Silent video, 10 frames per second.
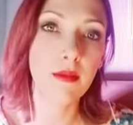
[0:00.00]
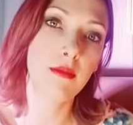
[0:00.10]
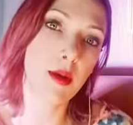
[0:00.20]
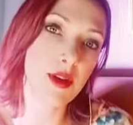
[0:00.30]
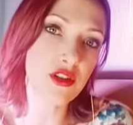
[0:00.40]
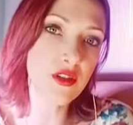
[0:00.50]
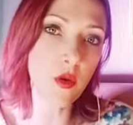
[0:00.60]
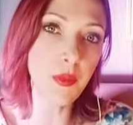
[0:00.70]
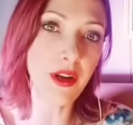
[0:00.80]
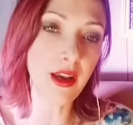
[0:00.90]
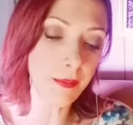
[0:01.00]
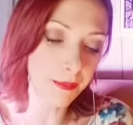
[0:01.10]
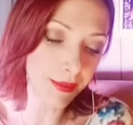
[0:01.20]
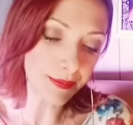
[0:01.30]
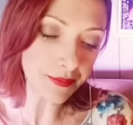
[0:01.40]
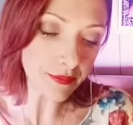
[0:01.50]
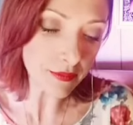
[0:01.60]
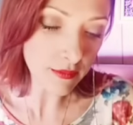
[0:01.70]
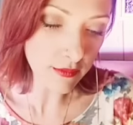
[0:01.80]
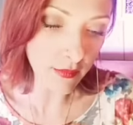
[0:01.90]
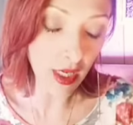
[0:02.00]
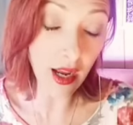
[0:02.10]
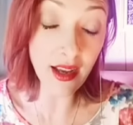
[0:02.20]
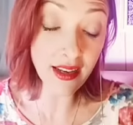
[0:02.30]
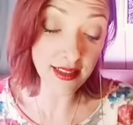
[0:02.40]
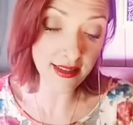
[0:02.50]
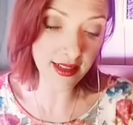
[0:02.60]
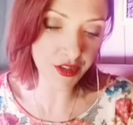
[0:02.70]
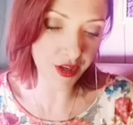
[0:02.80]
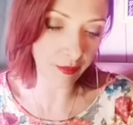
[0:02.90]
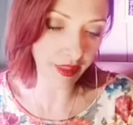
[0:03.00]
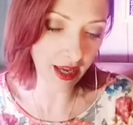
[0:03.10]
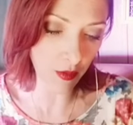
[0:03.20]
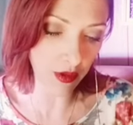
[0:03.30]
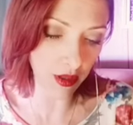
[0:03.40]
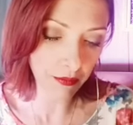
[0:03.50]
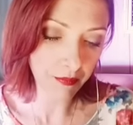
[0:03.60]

Maybe it's just opening up. I got sidetracked with that one.